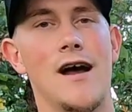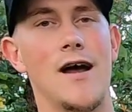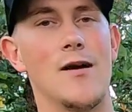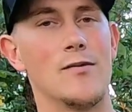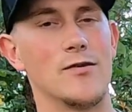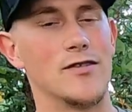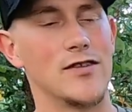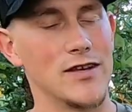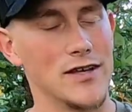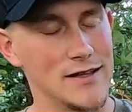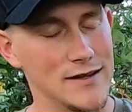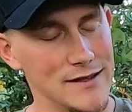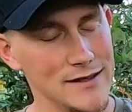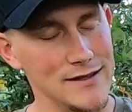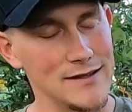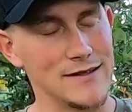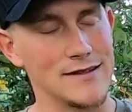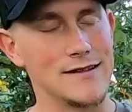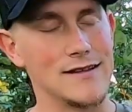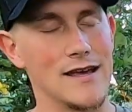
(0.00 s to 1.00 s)
I was thinking,
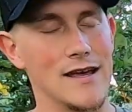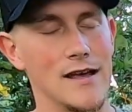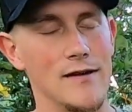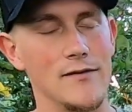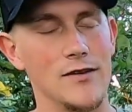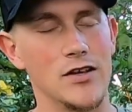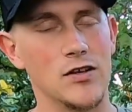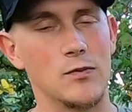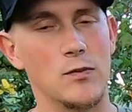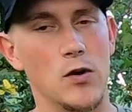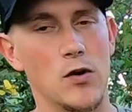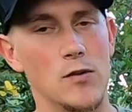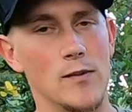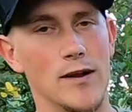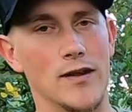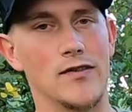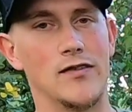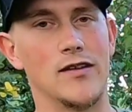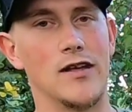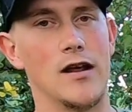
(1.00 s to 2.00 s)
this is the heaviest part of
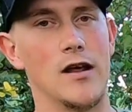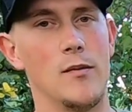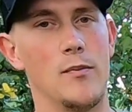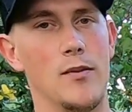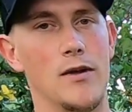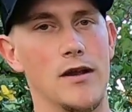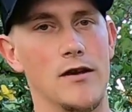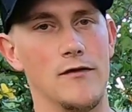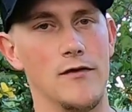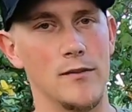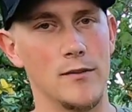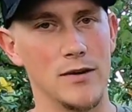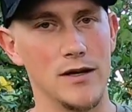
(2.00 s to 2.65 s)
my setup, and